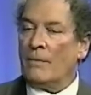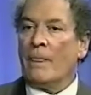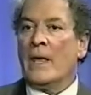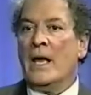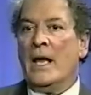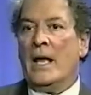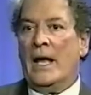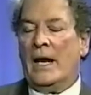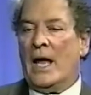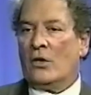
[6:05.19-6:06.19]
Mm-hmm.
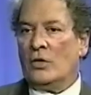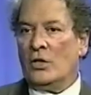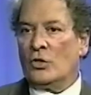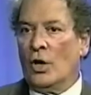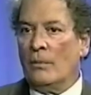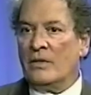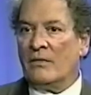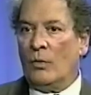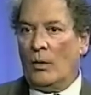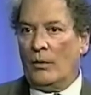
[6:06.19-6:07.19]
And actually, in terms
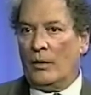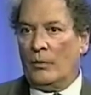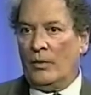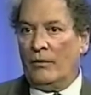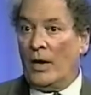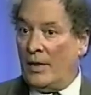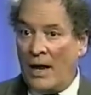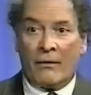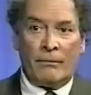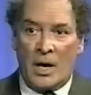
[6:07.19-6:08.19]
of what uh, we've and
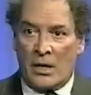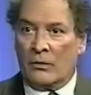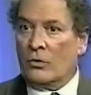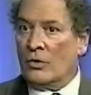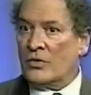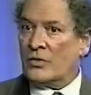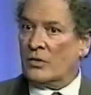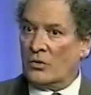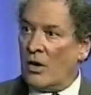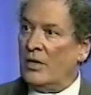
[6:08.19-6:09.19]
that model, of course,
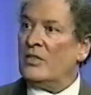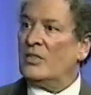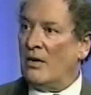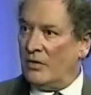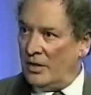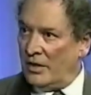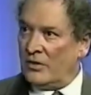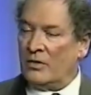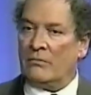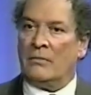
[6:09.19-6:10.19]
started in the
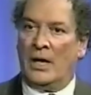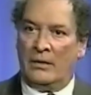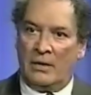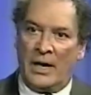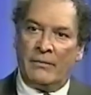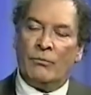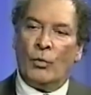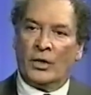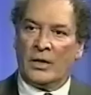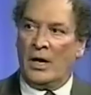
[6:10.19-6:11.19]
seventies, mm-hmm. and and I
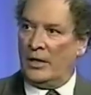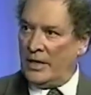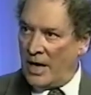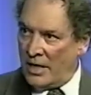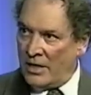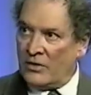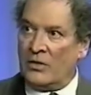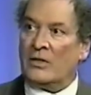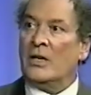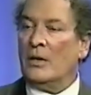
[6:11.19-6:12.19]
worked on it in the eighties,
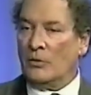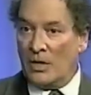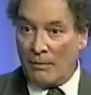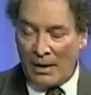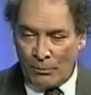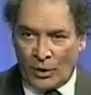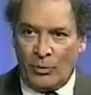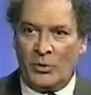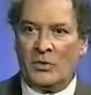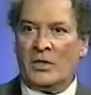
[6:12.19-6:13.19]
and it was in my book,
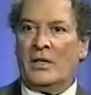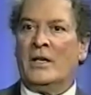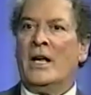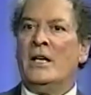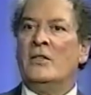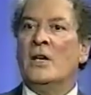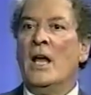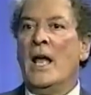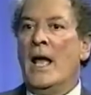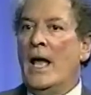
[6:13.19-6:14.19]
which was in the nineties.
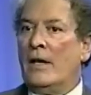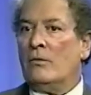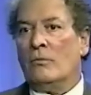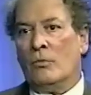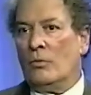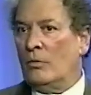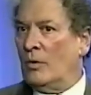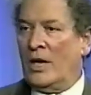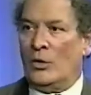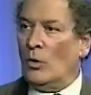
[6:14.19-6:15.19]
And
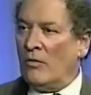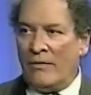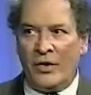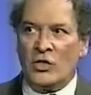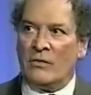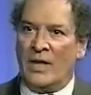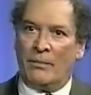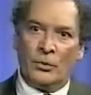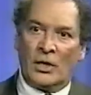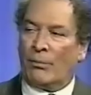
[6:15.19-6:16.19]
when I do a revision of
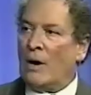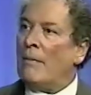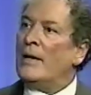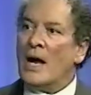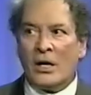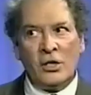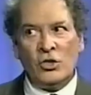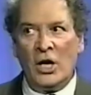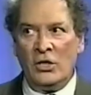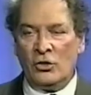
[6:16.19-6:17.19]
that book, I'm probably not going to
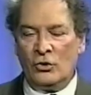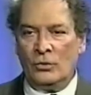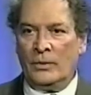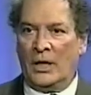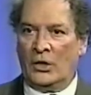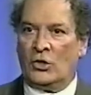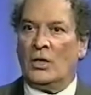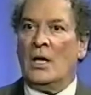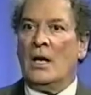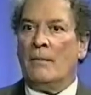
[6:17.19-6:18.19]
change it too much
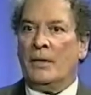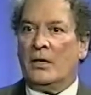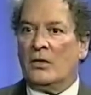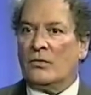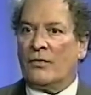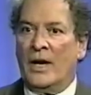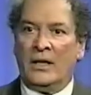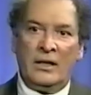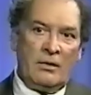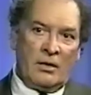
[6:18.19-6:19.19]
because,
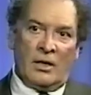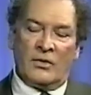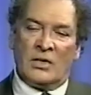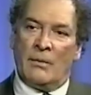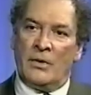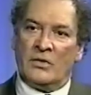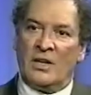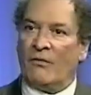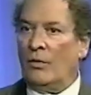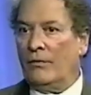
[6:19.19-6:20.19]
frankly, uh, some of the
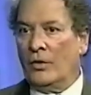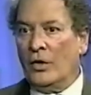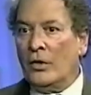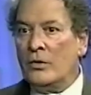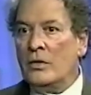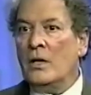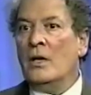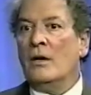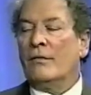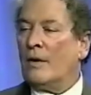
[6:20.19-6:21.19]
stuff we've learned
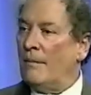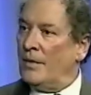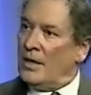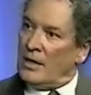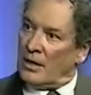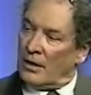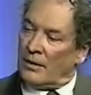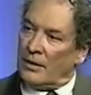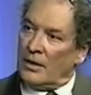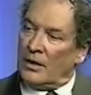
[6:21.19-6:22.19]
from the
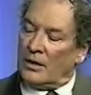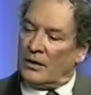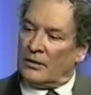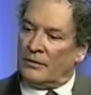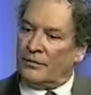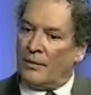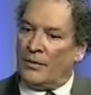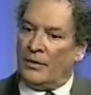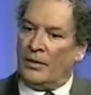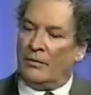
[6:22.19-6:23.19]
uh, uh, from
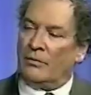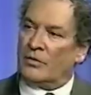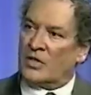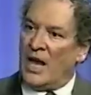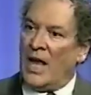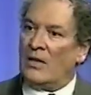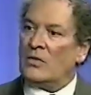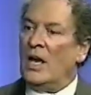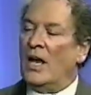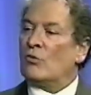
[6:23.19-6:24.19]
the
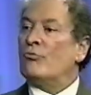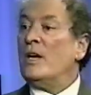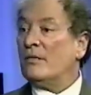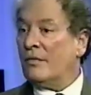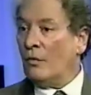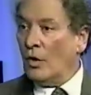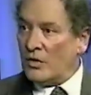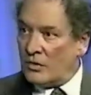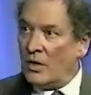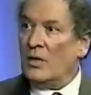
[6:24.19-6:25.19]
scans has
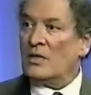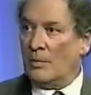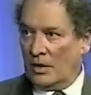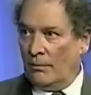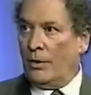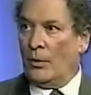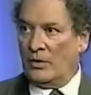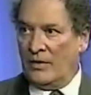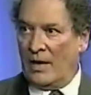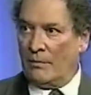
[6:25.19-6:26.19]
reinforced some of the
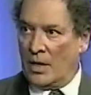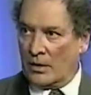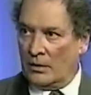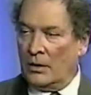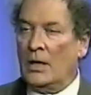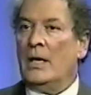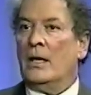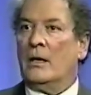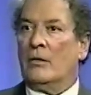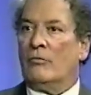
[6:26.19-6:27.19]
components of that model
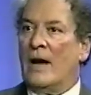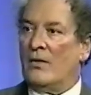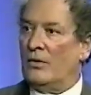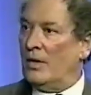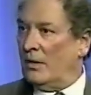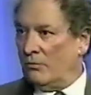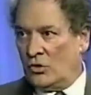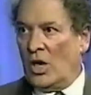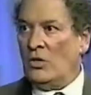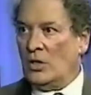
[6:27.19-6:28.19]
uh, rather than
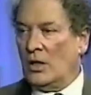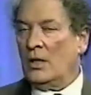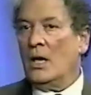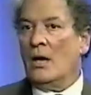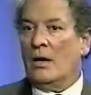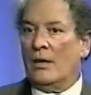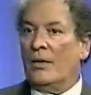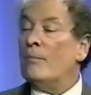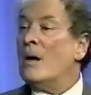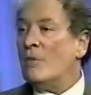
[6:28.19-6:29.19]
changing it. Uh,
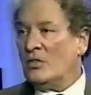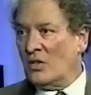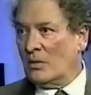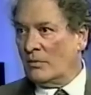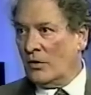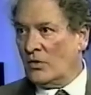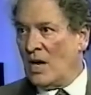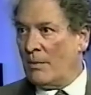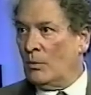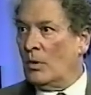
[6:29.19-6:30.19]
the memory systems, for
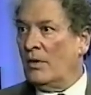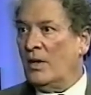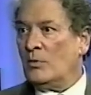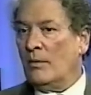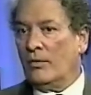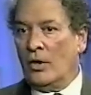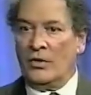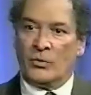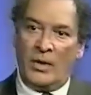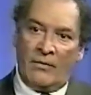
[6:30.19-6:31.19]
example, one of the things we've learned
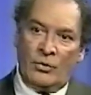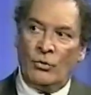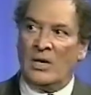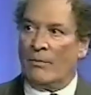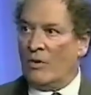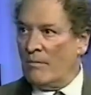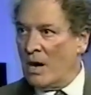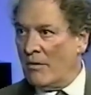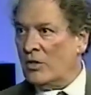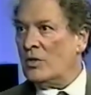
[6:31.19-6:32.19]
is we have two temporary
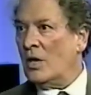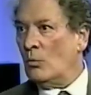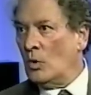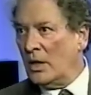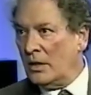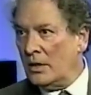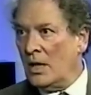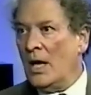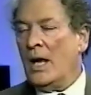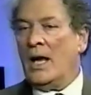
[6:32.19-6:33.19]
memories, not one,
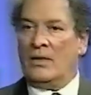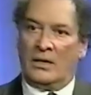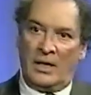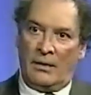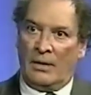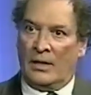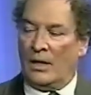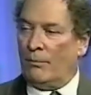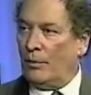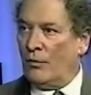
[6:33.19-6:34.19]
and that they and
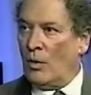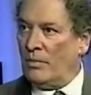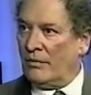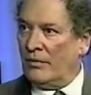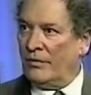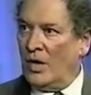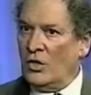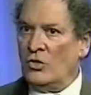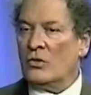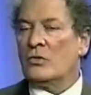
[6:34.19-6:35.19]
they perform different
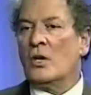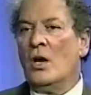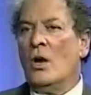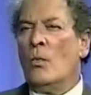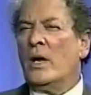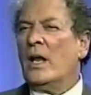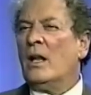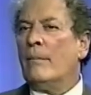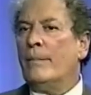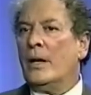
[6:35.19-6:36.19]
functions. We're
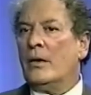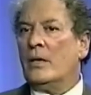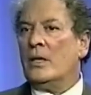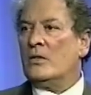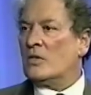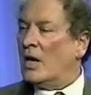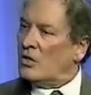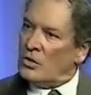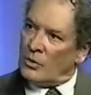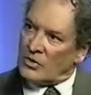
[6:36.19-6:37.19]
getting a better
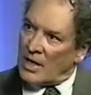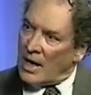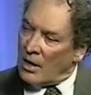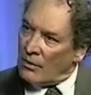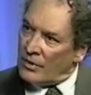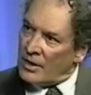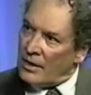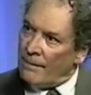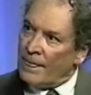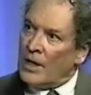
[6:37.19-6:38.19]
insight, too, as to how
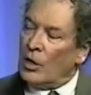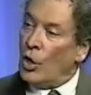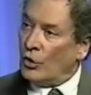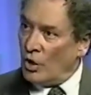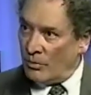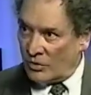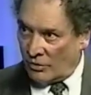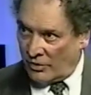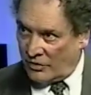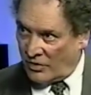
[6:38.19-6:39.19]
the long-term
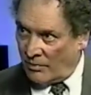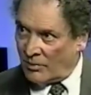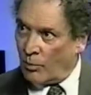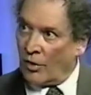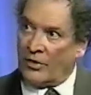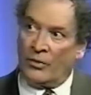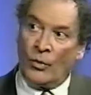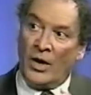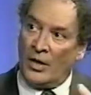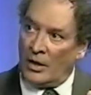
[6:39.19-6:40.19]
storage systems work and
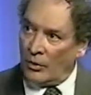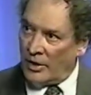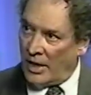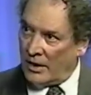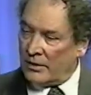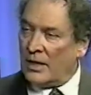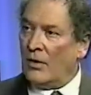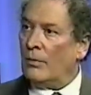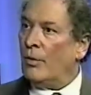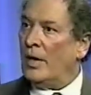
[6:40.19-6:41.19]
where they're located and how
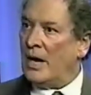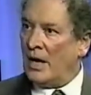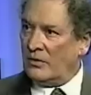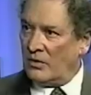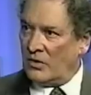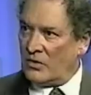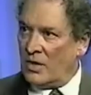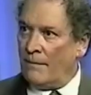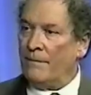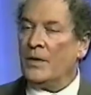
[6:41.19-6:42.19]
the brain accesses them.